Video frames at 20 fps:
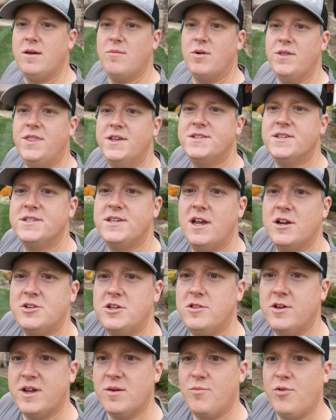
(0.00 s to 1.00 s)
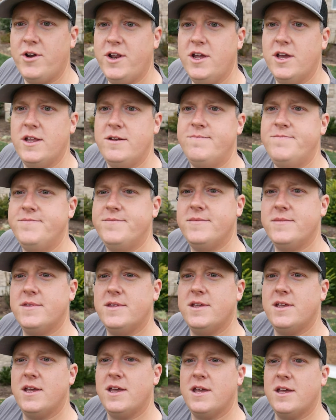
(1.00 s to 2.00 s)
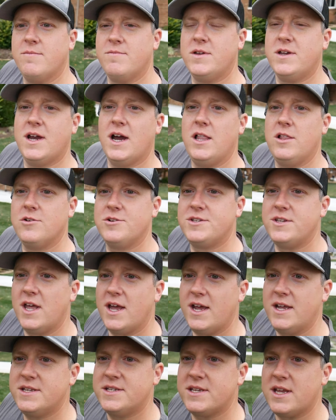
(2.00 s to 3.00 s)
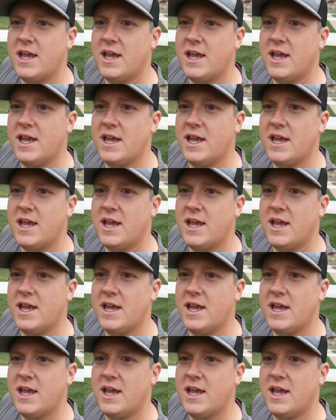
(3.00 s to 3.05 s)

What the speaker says: But this is actually looking pretty good. Color's nice.